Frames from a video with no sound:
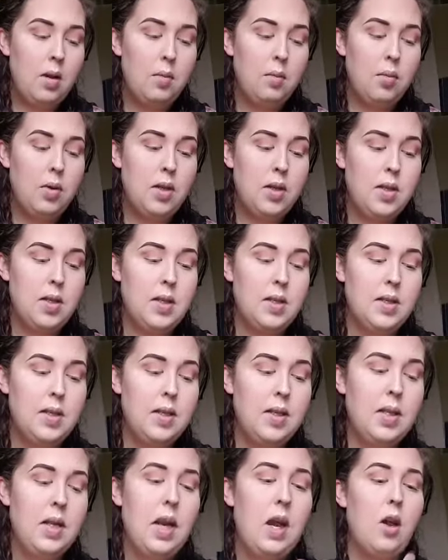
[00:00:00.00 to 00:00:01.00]
and put
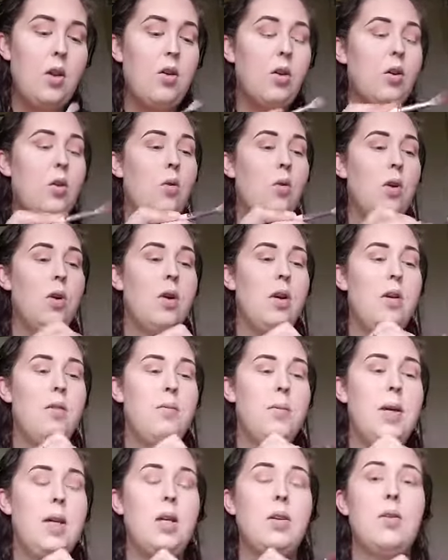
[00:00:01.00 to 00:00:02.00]
this in the outer corner
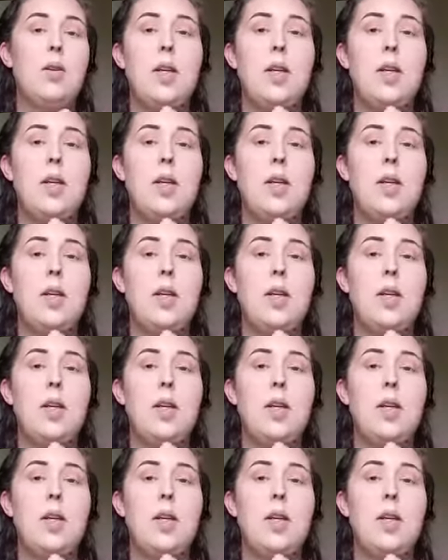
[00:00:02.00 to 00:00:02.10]
of my